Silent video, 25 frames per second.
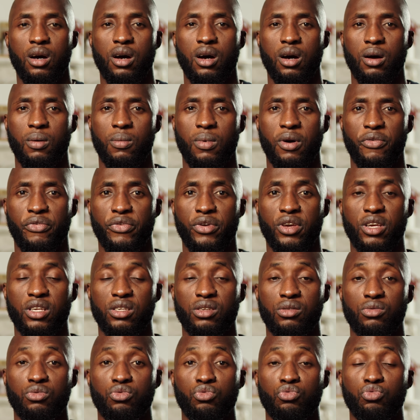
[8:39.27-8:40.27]
I think
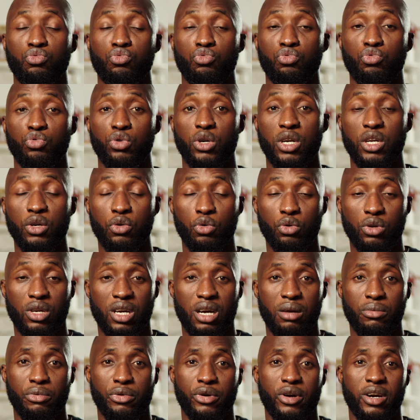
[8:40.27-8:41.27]
it's a really good
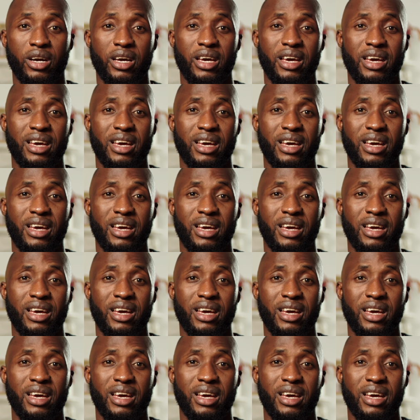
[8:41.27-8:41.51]
camera,